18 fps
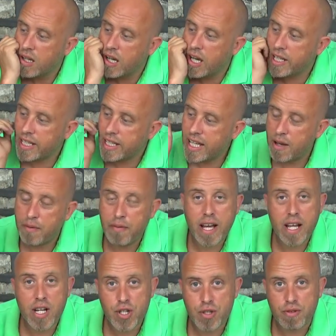an
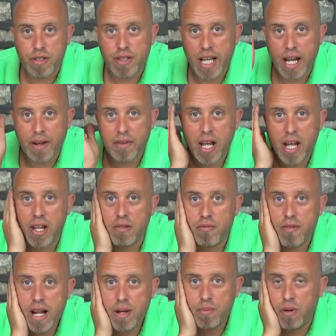EF Extra down there,
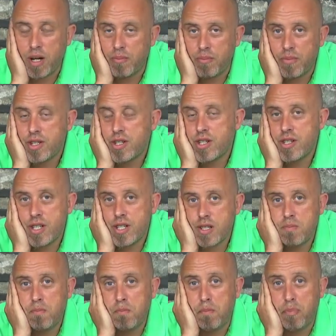the red one, which is
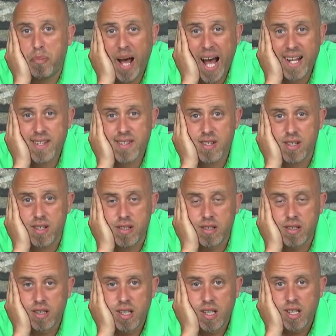just
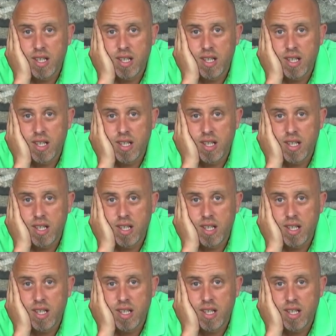battered